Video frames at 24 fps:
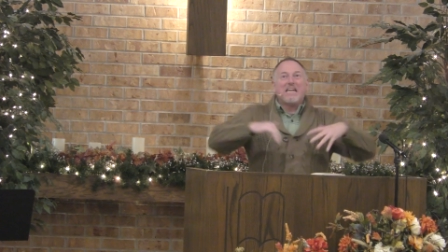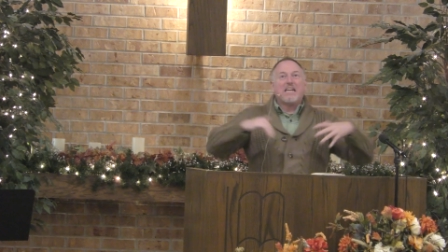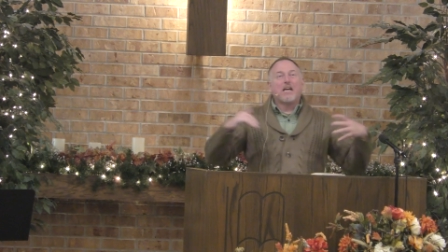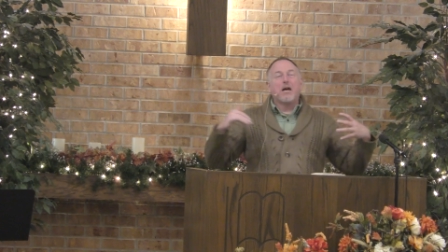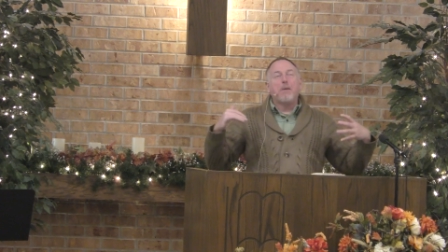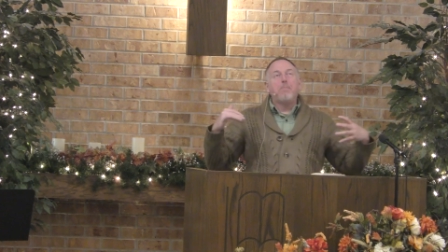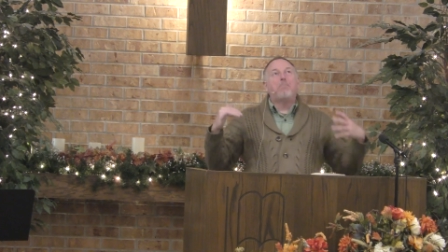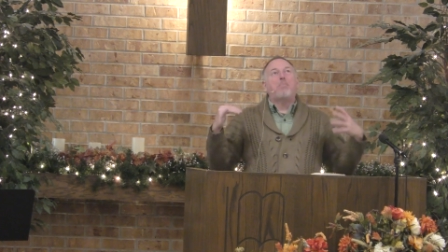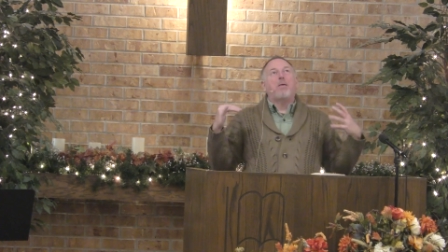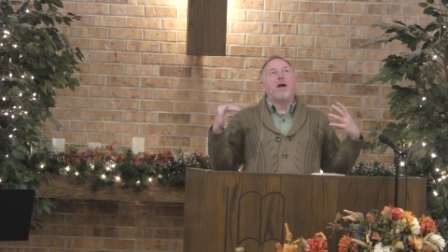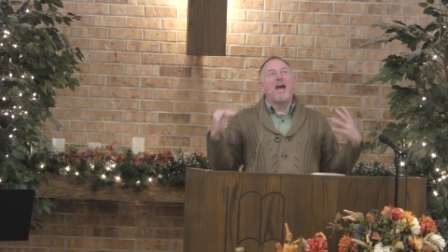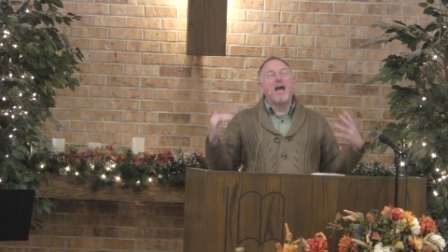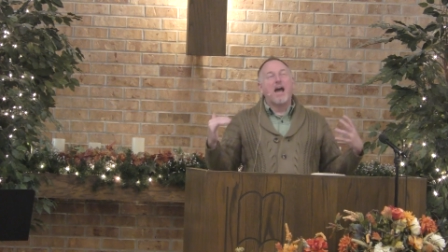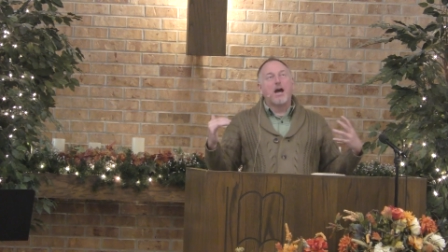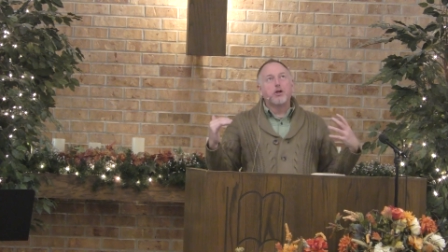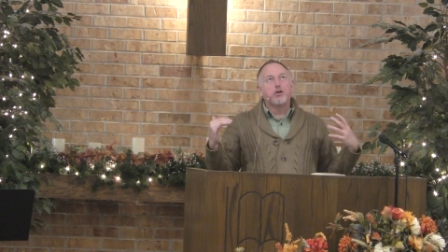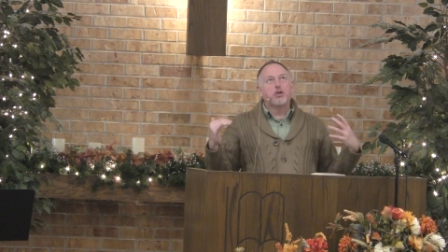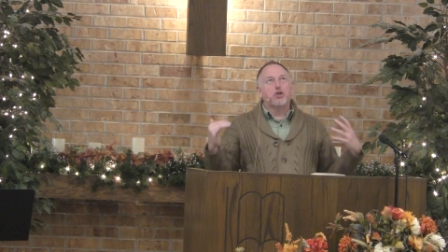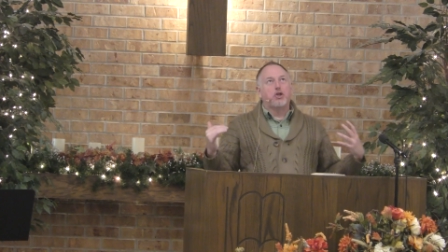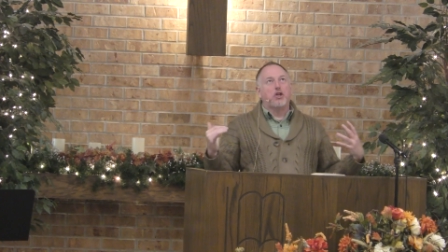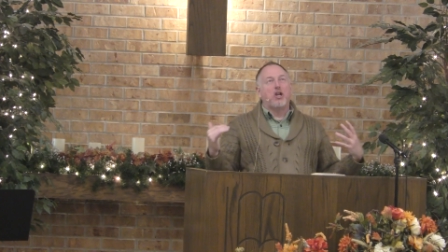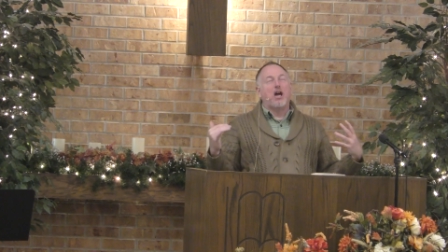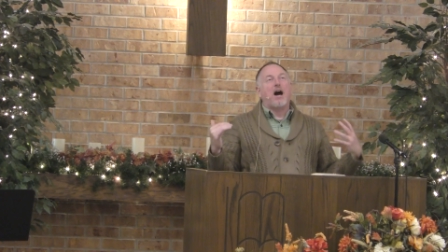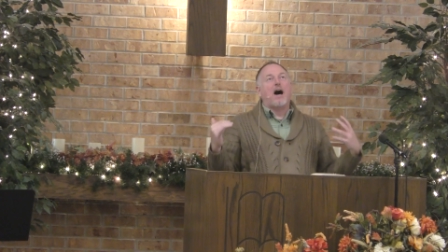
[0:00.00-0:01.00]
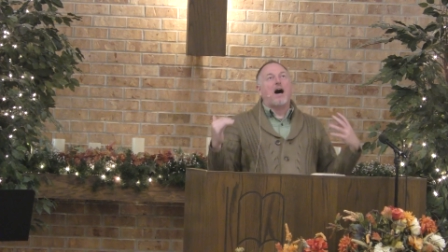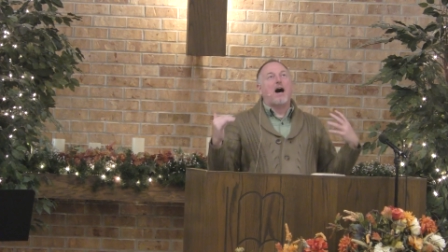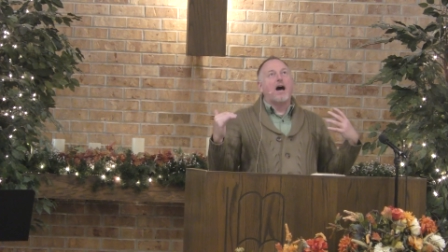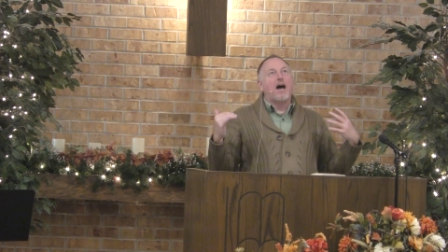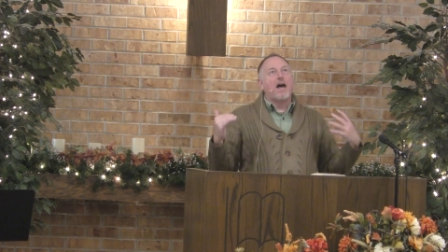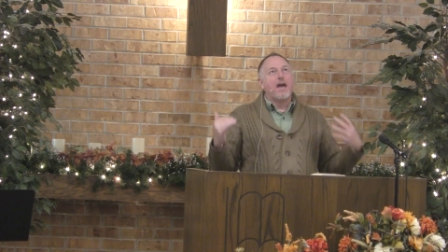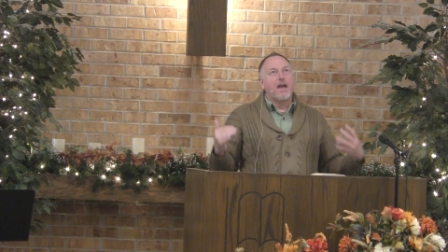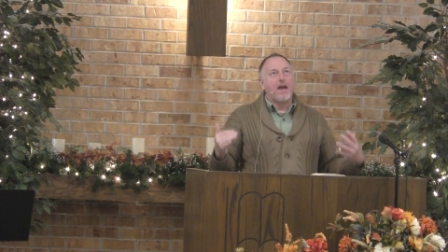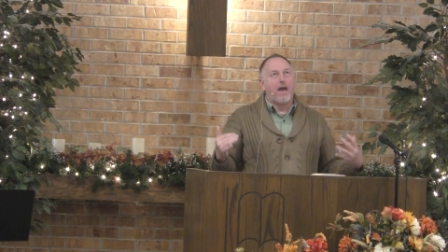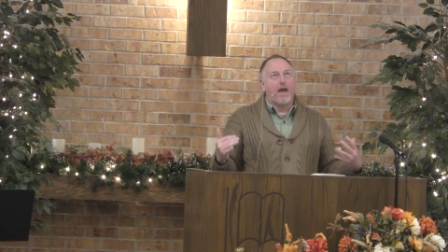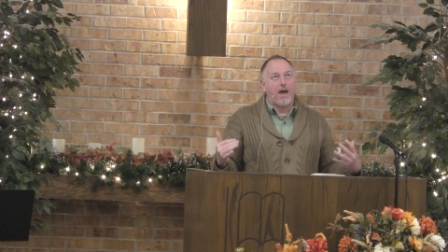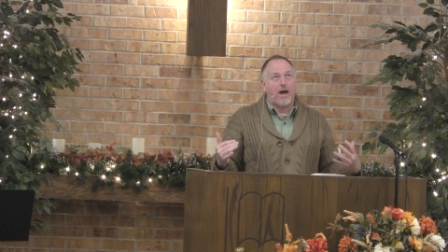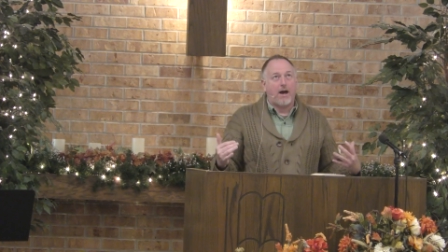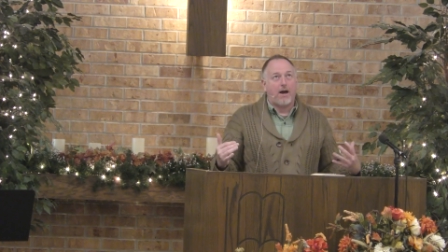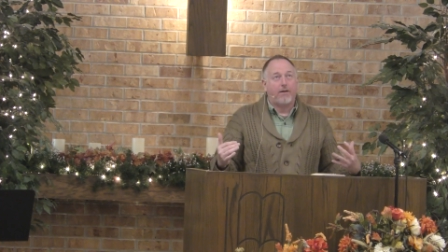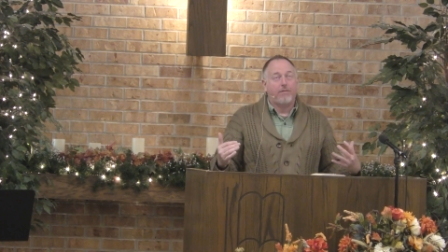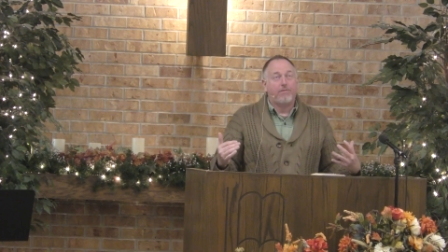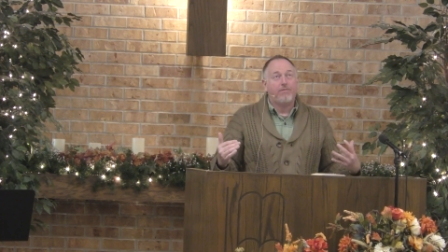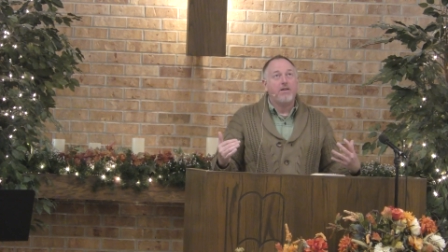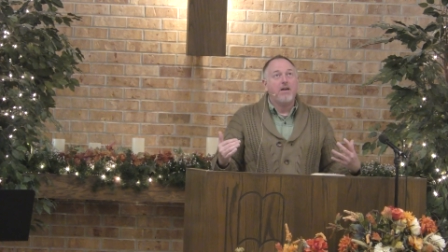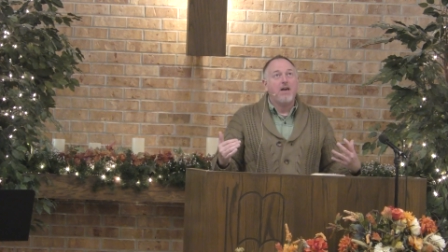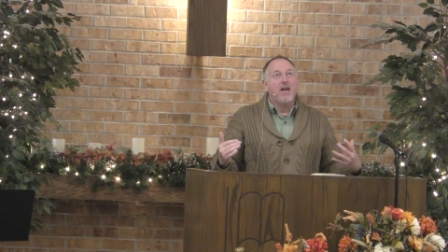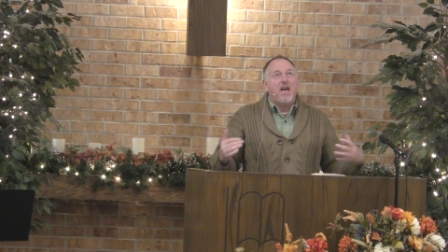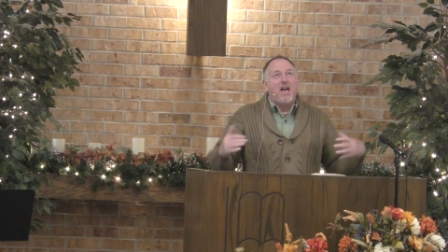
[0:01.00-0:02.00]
compassion I have